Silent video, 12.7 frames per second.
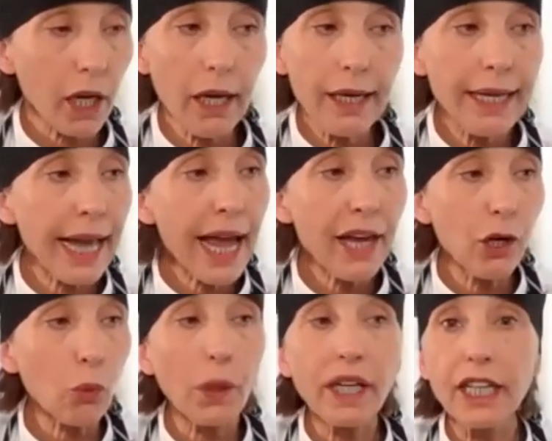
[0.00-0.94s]
again,
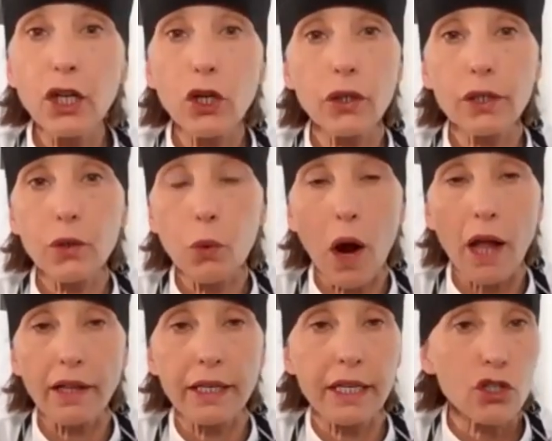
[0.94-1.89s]
a really good
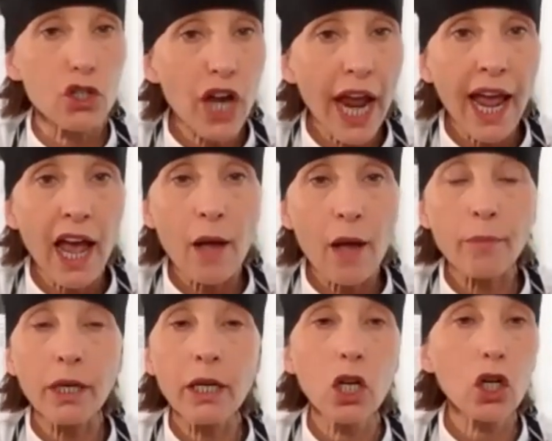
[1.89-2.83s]
quality
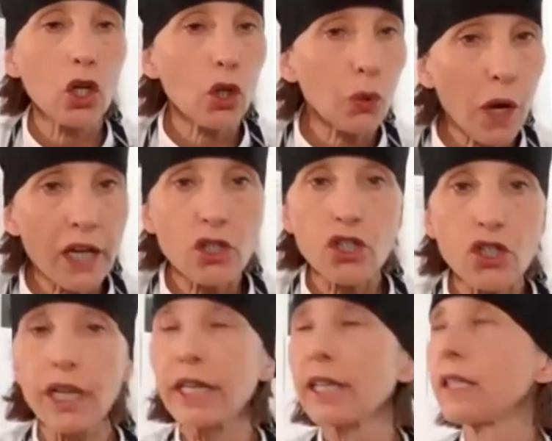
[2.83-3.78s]
jam,
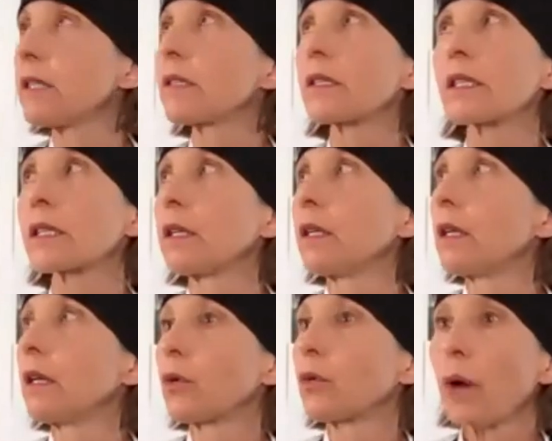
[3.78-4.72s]
crunches,
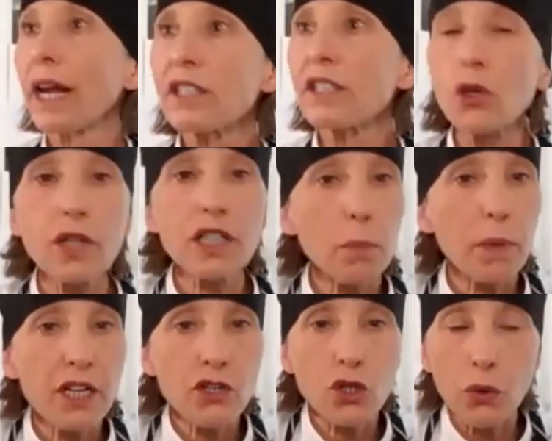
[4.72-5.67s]
Rice
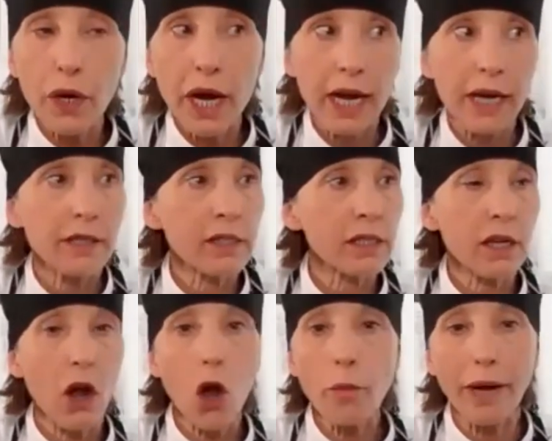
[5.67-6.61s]
Krispie
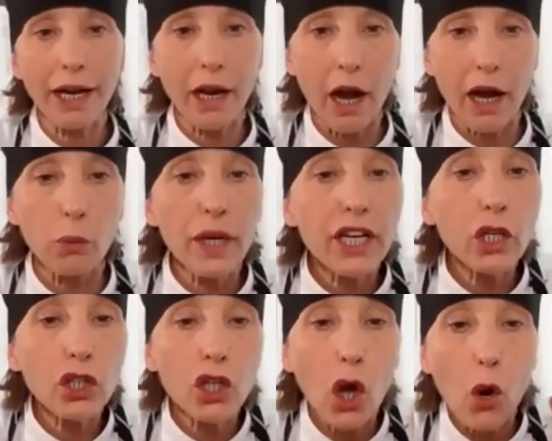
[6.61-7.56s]
treats. Oh my God, we
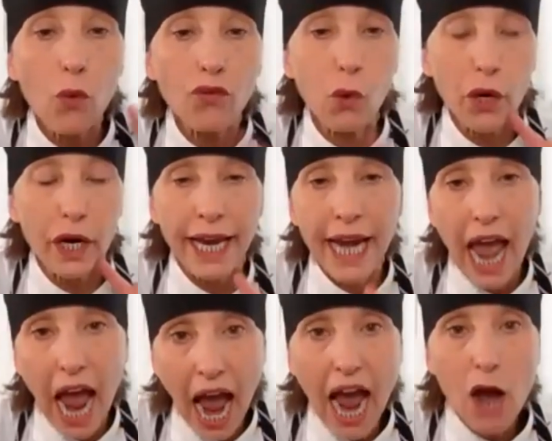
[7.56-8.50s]
could go for an
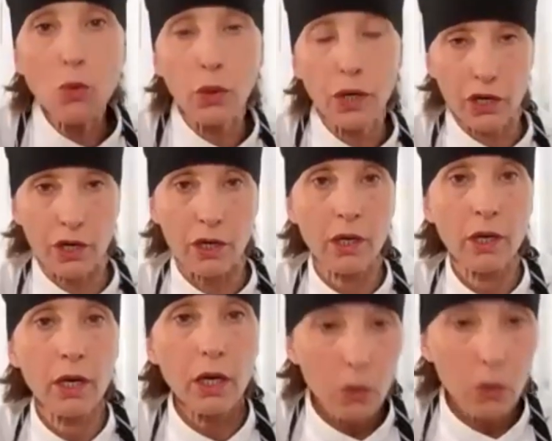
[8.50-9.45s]
hour
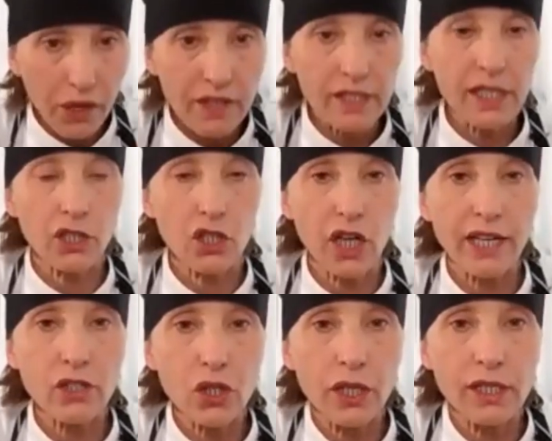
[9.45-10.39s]
with
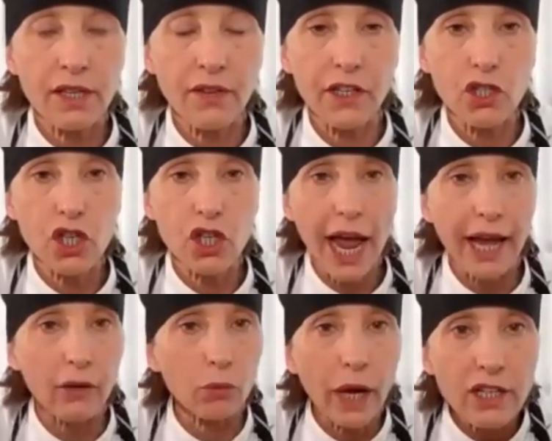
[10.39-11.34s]
suggestions in the
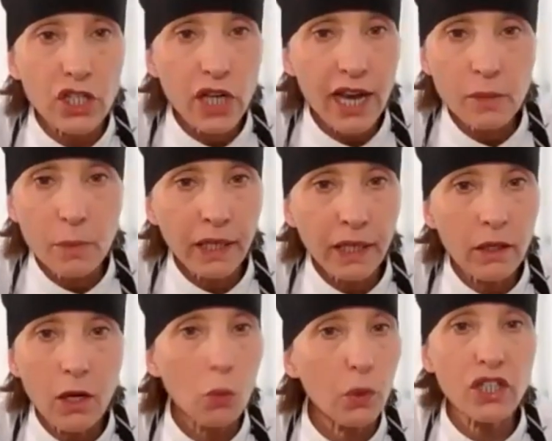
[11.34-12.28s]
chat, right, Jasmine?
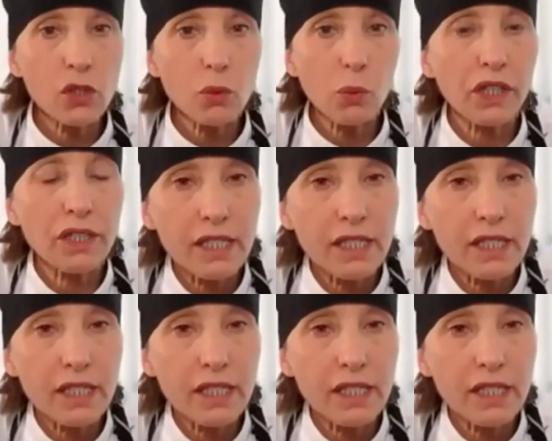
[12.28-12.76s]
We just wouldn't